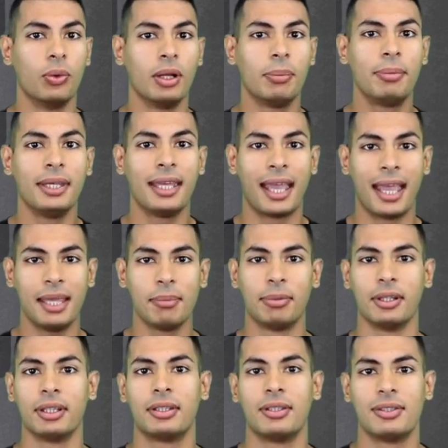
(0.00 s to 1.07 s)
will be
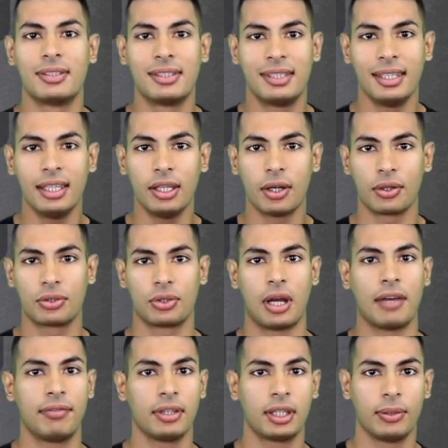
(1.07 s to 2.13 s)
able to see your
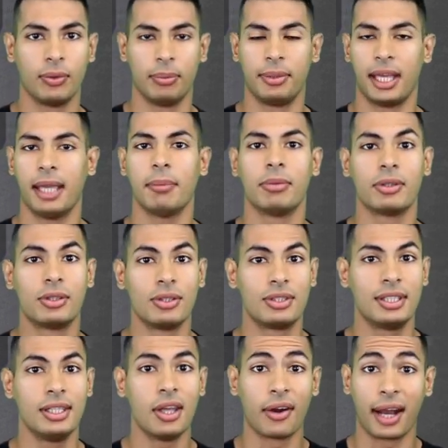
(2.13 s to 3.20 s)
traffic, you will be able to
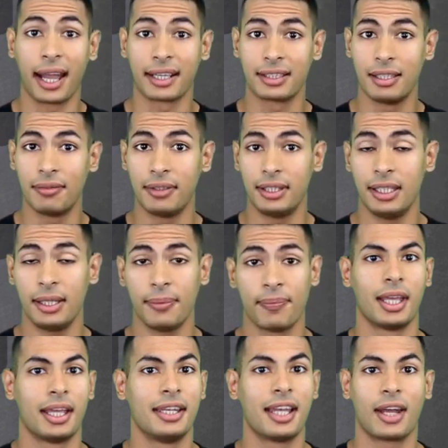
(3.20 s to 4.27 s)
see your
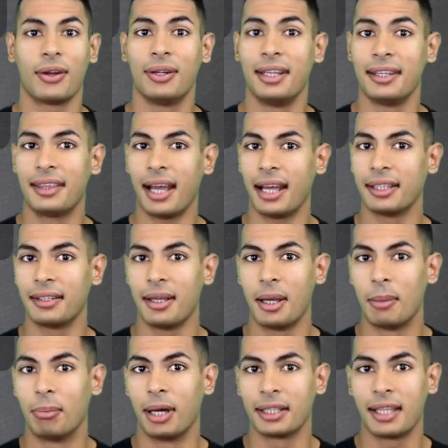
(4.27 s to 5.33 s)
activity. Not only that,
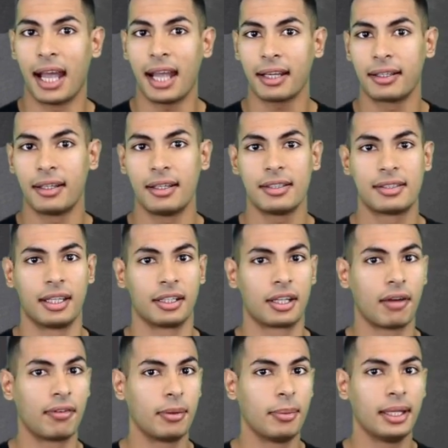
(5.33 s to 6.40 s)
but hackers
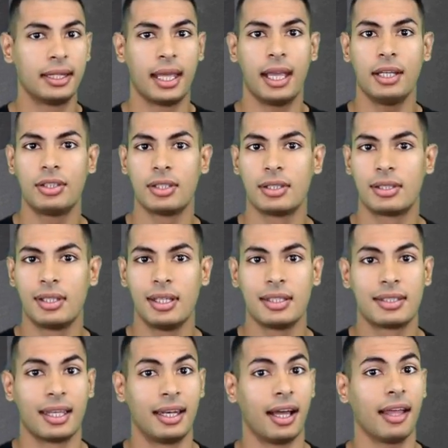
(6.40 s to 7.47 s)
and government
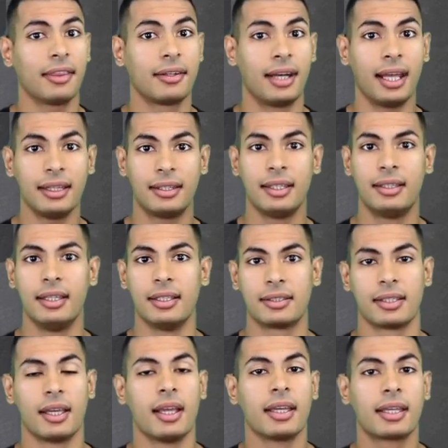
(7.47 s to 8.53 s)
agencies and other
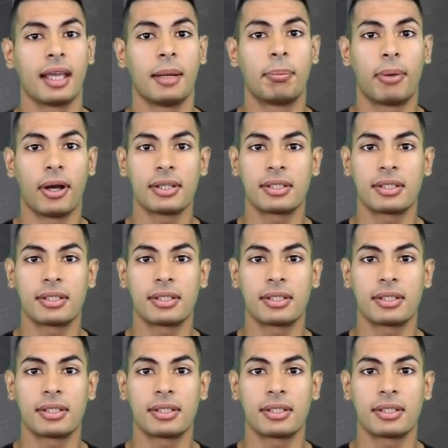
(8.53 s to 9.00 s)
entities can